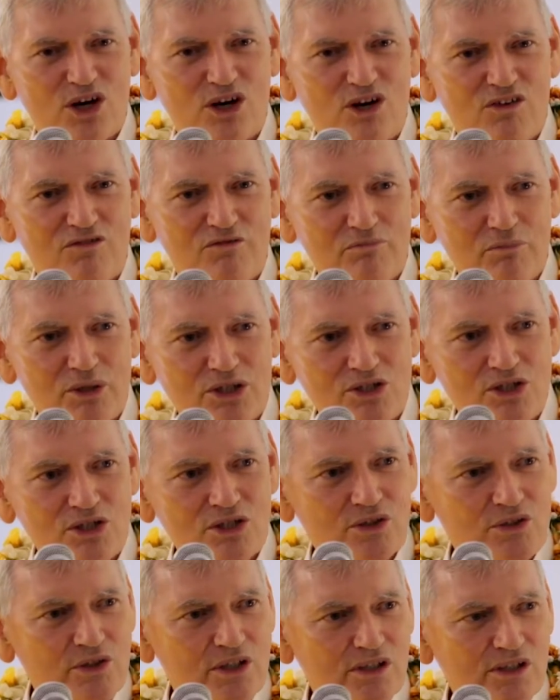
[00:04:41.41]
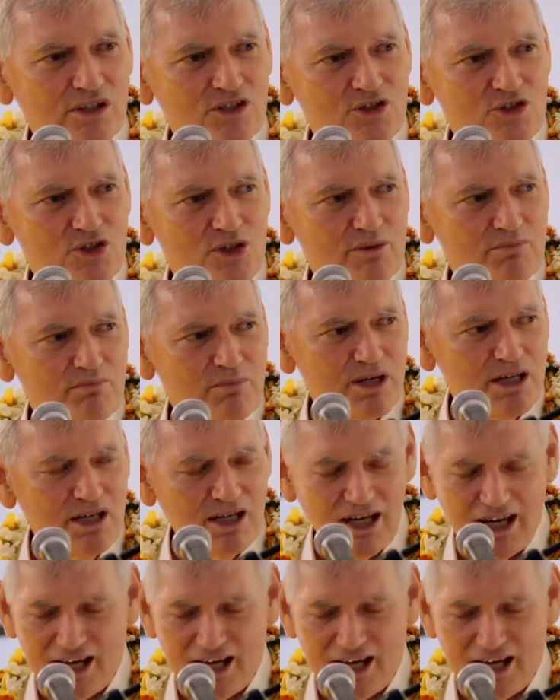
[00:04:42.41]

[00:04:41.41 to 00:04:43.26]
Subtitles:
of materialism